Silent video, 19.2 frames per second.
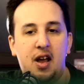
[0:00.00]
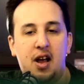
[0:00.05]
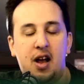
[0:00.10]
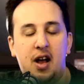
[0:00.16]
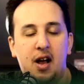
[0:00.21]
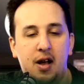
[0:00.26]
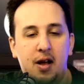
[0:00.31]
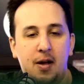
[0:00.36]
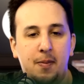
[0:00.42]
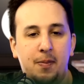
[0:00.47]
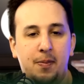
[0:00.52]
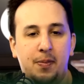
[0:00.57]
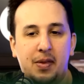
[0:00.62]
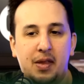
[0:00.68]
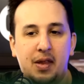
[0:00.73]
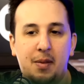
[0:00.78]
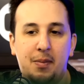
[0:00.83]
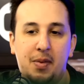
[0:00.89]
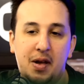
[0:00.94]

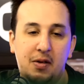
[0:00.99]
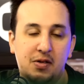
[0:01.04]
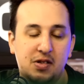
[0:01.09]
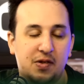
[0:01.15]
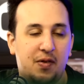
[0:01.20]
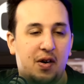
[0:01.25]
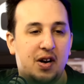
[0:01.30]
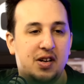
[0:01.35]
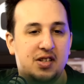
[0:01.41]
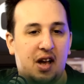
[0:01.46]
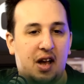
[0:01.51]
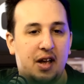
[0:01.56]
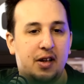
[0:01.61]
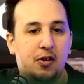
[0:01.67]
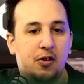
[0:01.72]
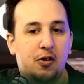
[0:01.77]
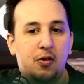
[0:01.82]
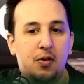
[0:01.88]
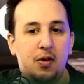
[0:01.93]
Um, but it was a very
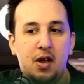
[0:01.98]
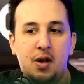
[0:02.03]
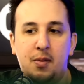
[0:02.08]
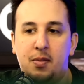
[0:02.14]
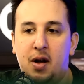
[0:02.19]
tight call.